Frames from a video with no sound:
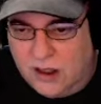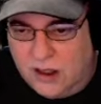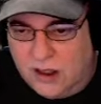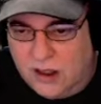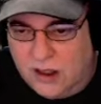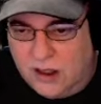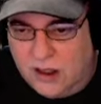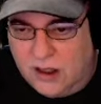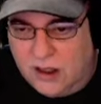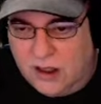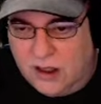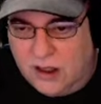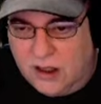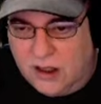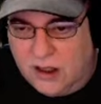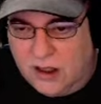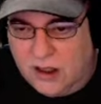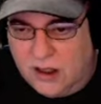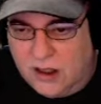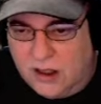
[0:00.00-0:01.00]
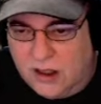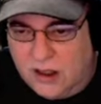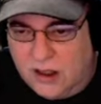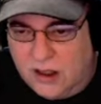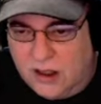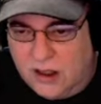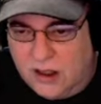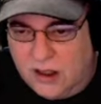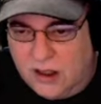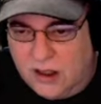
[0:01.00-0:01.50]

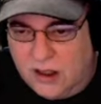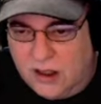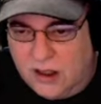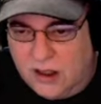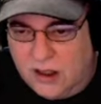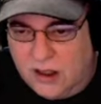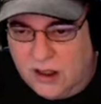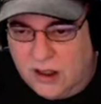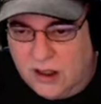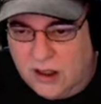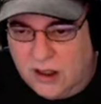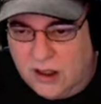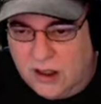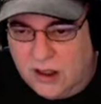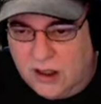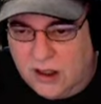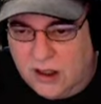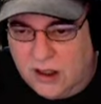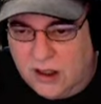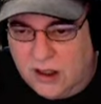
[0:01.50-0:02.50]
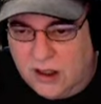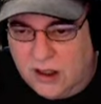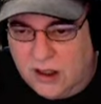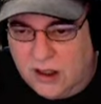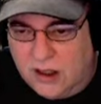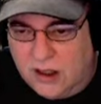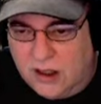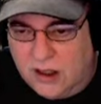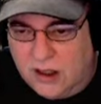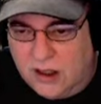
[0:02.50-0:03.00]

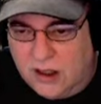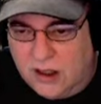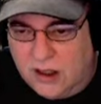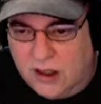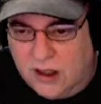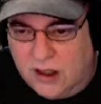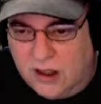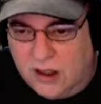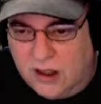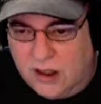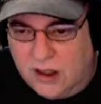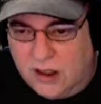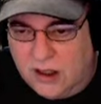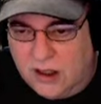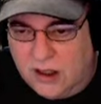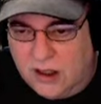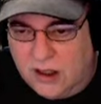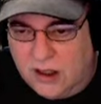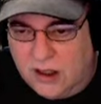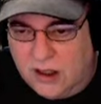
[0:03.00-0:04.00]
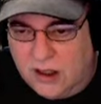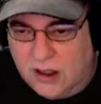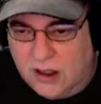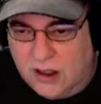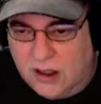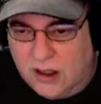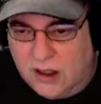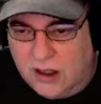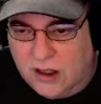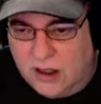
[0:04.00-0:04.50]

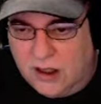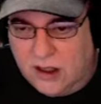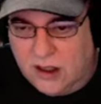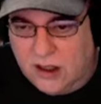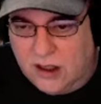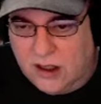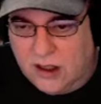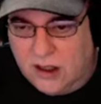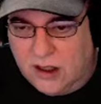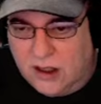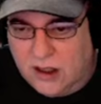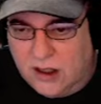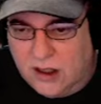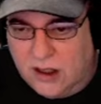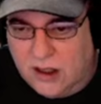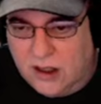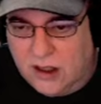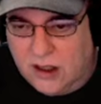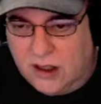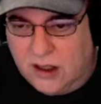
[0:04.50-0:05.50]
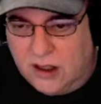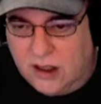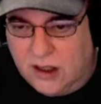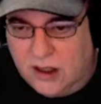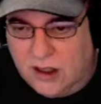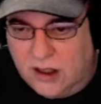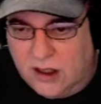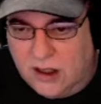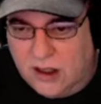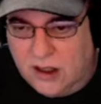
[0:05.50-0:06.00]

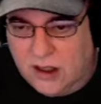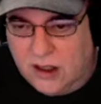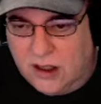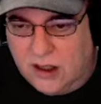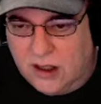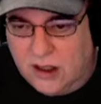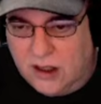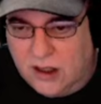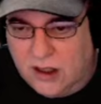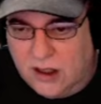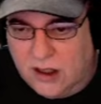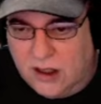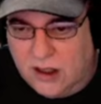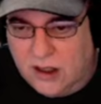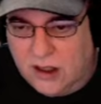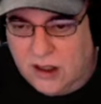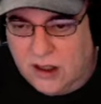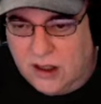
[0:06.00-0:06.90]
(no one is talking)